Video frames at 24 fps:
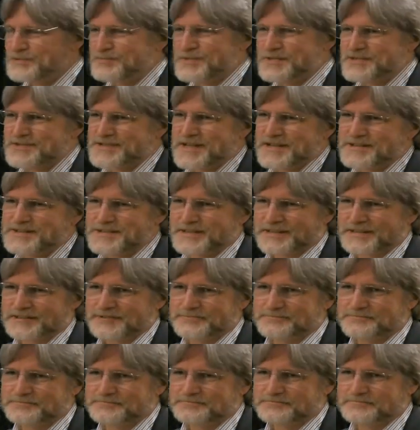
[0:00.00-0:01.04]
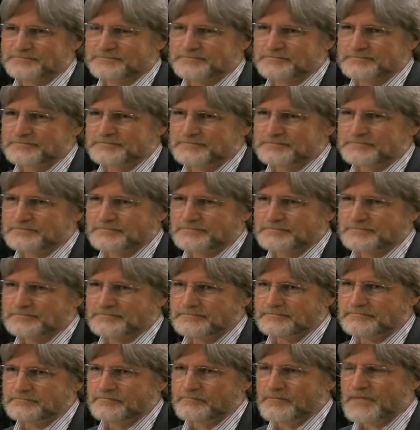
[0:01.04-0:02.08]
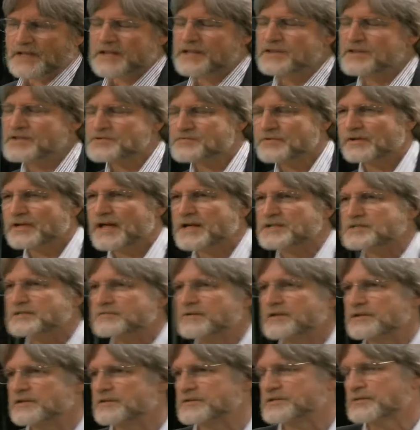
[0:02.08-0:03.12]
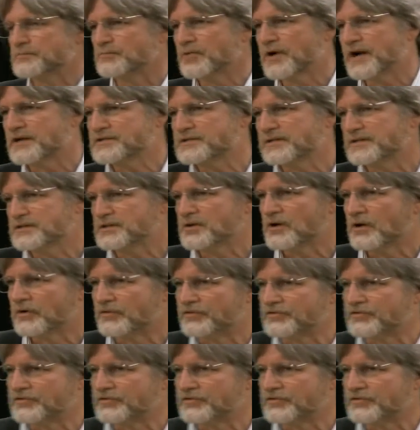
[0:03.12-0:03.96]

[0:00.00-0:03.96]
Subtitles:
you've been sensing. In this philosophy, there's a process called